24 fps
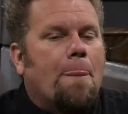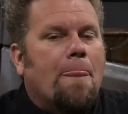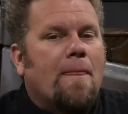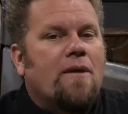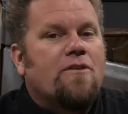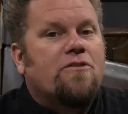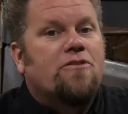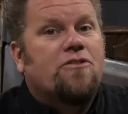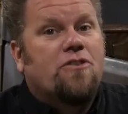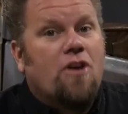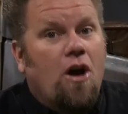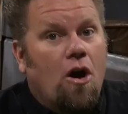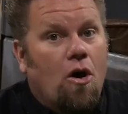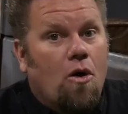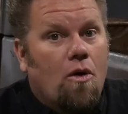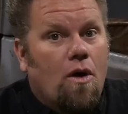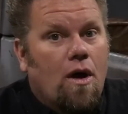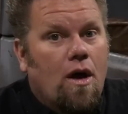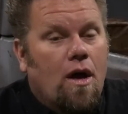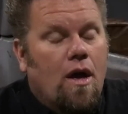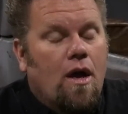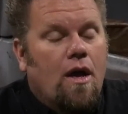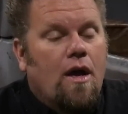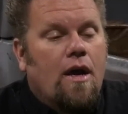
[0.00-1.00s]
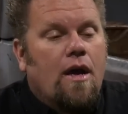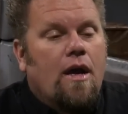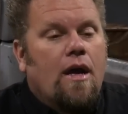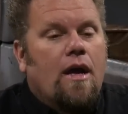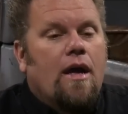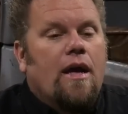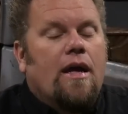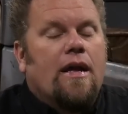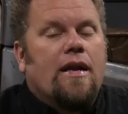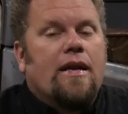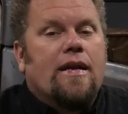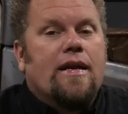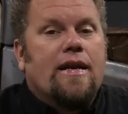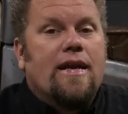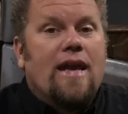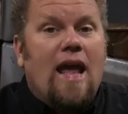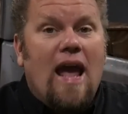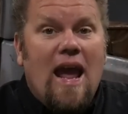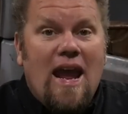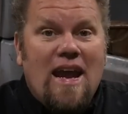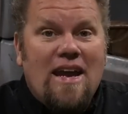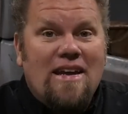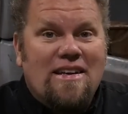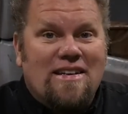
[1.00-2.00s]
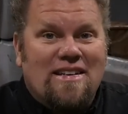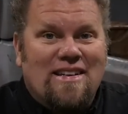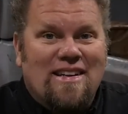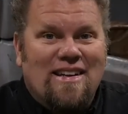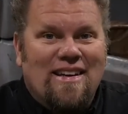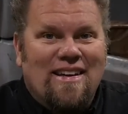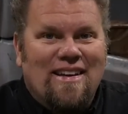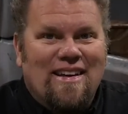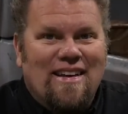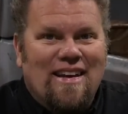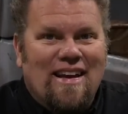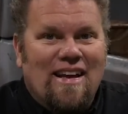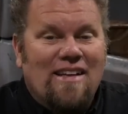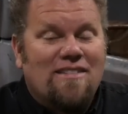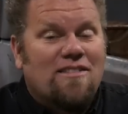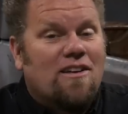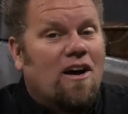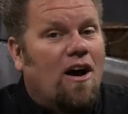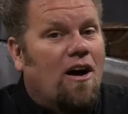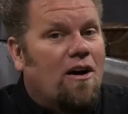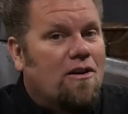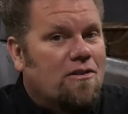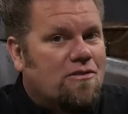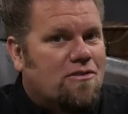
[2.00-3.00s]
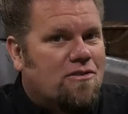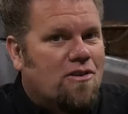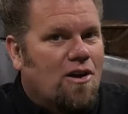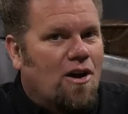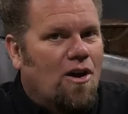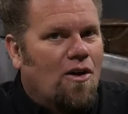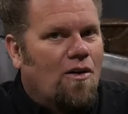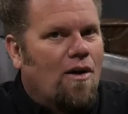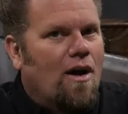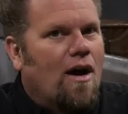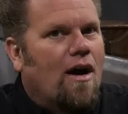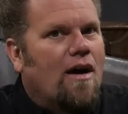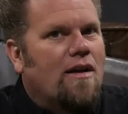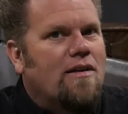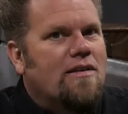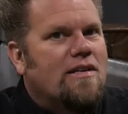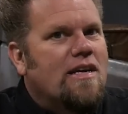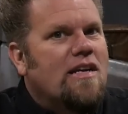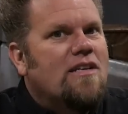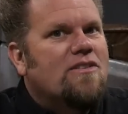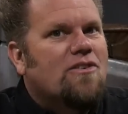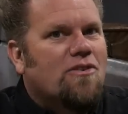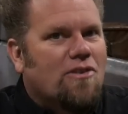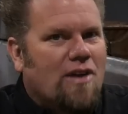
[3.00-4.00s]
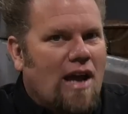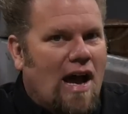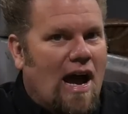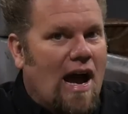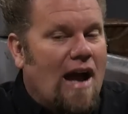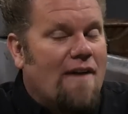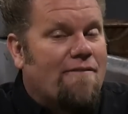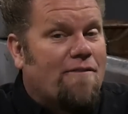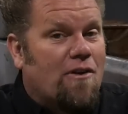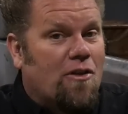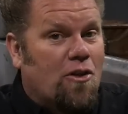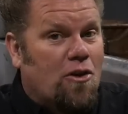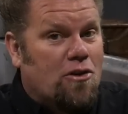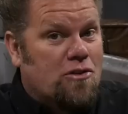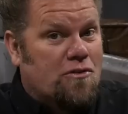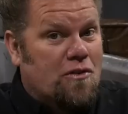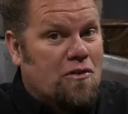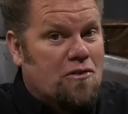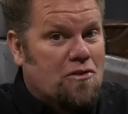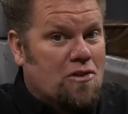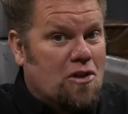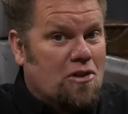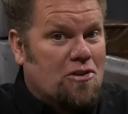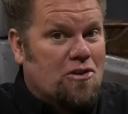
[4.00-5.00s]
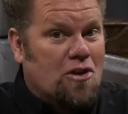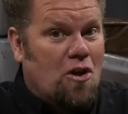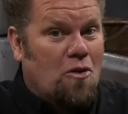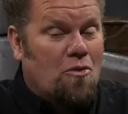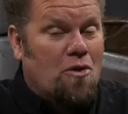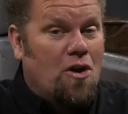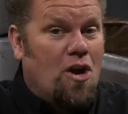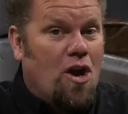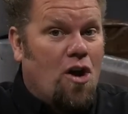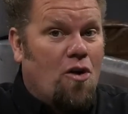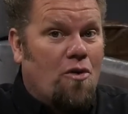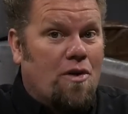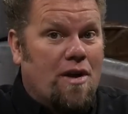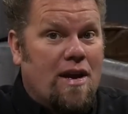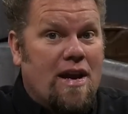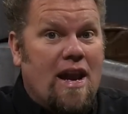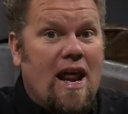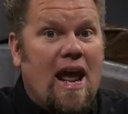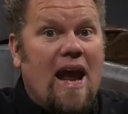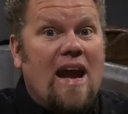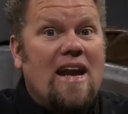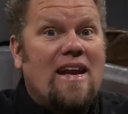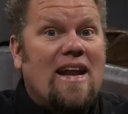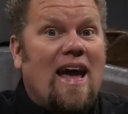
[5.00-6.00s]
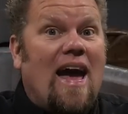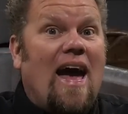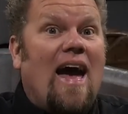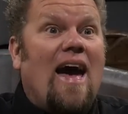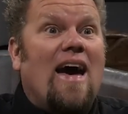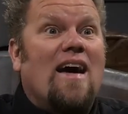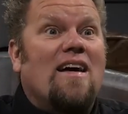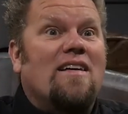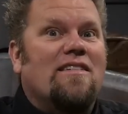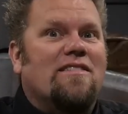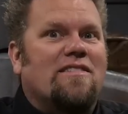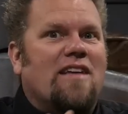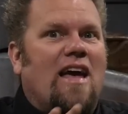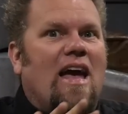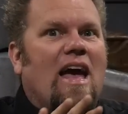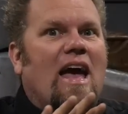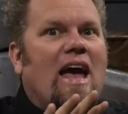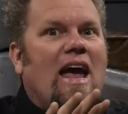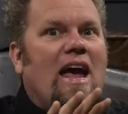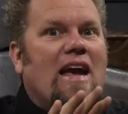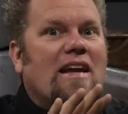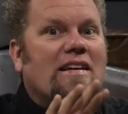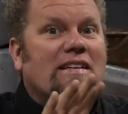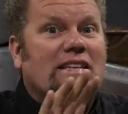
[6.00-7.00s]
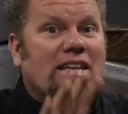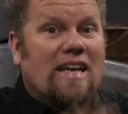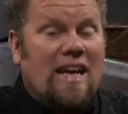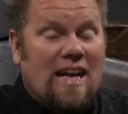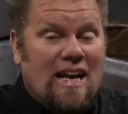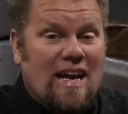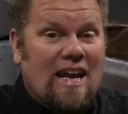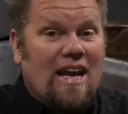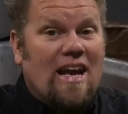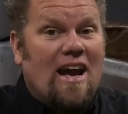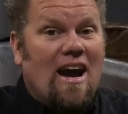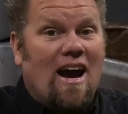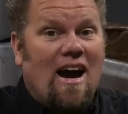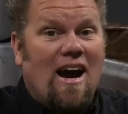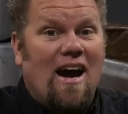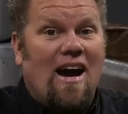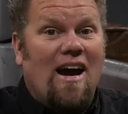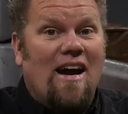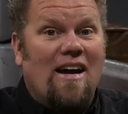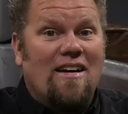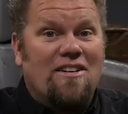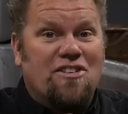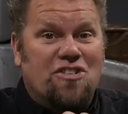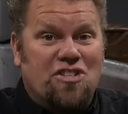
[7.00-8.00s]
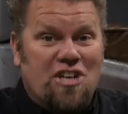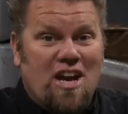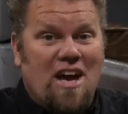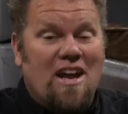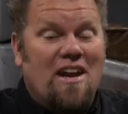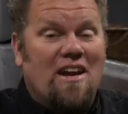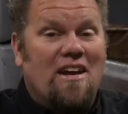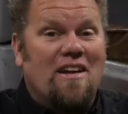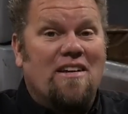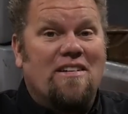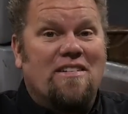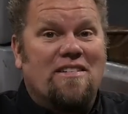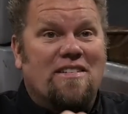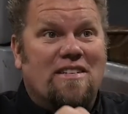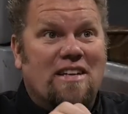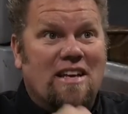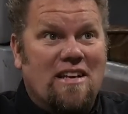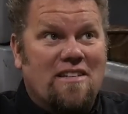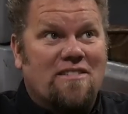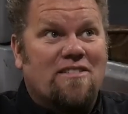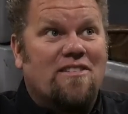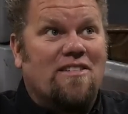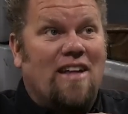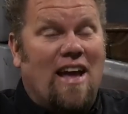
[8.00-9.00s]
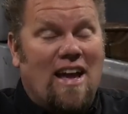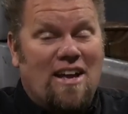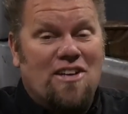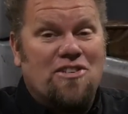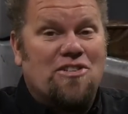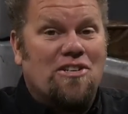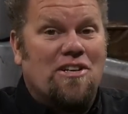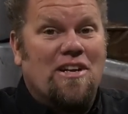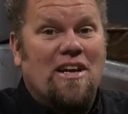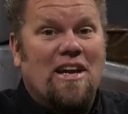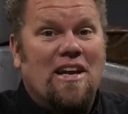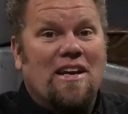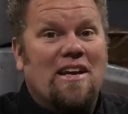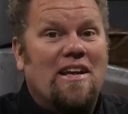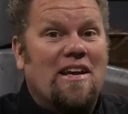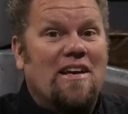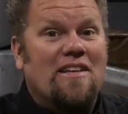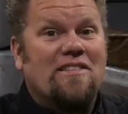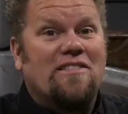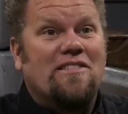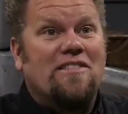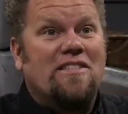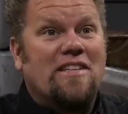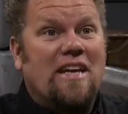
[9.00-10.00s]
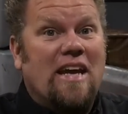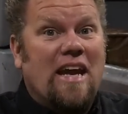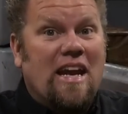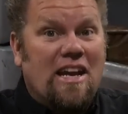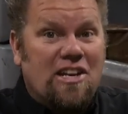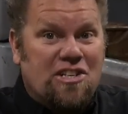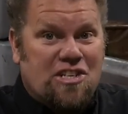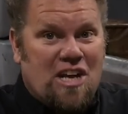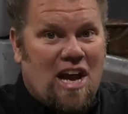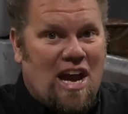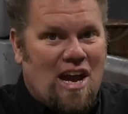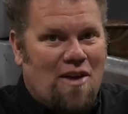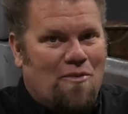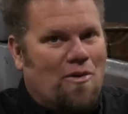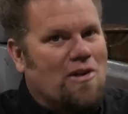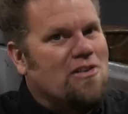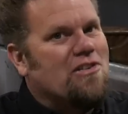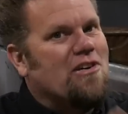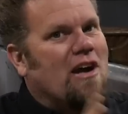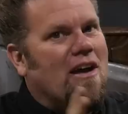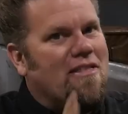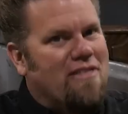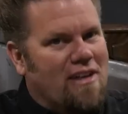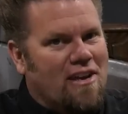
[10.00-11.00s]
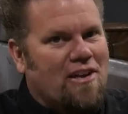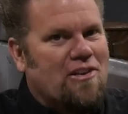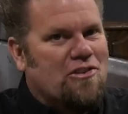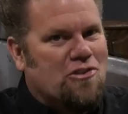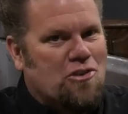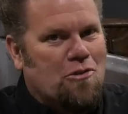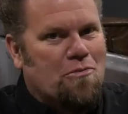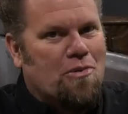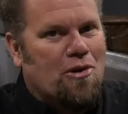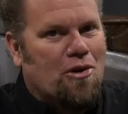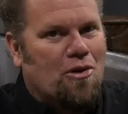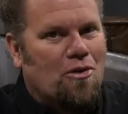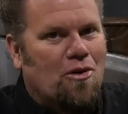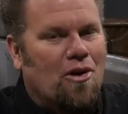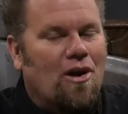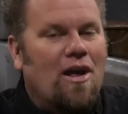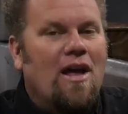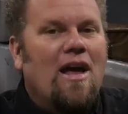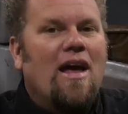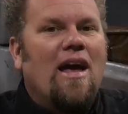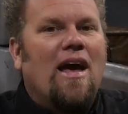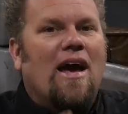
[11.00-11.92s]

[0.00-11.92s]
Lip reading: So Nate is also a diesel guy. For those of you that don't know, Nate has a TDI Jetta diesel engine in his TJ, which I think is super cool.